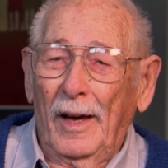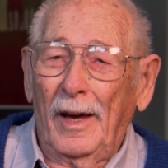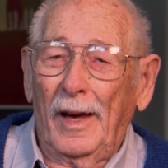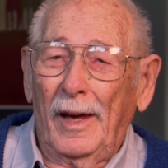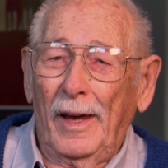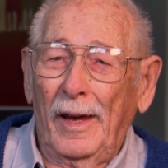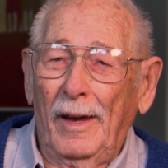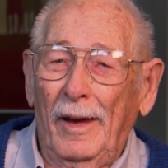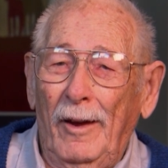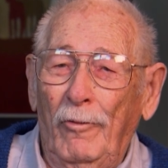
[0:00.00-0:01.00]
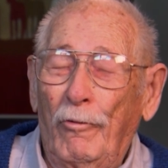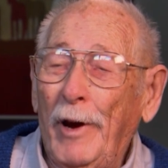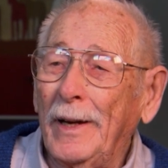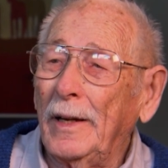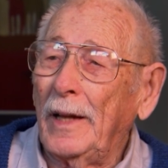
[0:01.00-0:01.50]
I
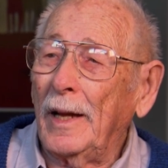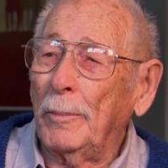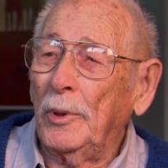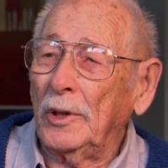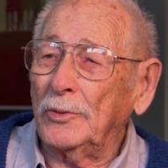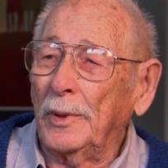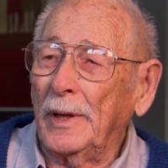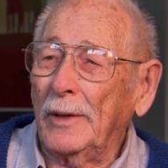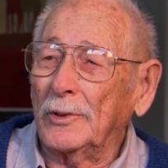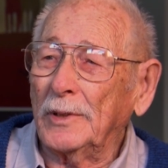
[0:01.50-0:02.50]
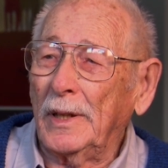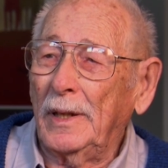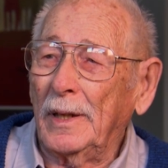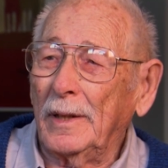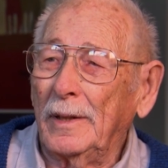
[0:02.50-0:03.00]
read a lot of books when I was a
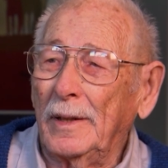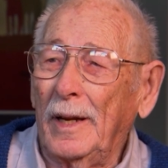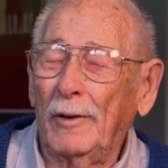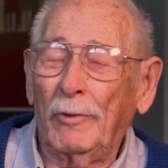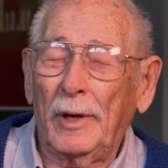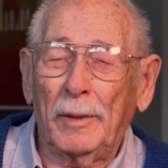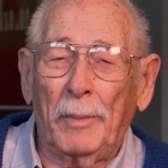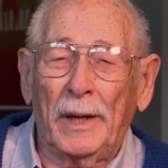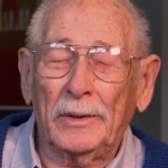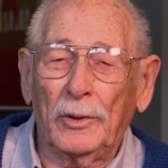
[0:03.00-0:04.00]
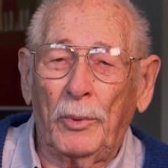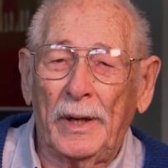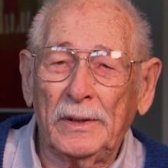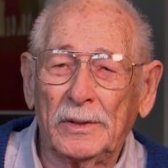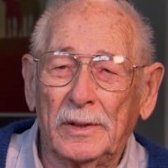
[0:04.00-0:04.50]
kid, and I read about the
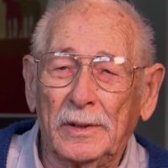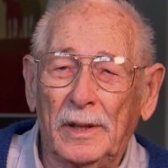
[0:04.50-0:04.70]
West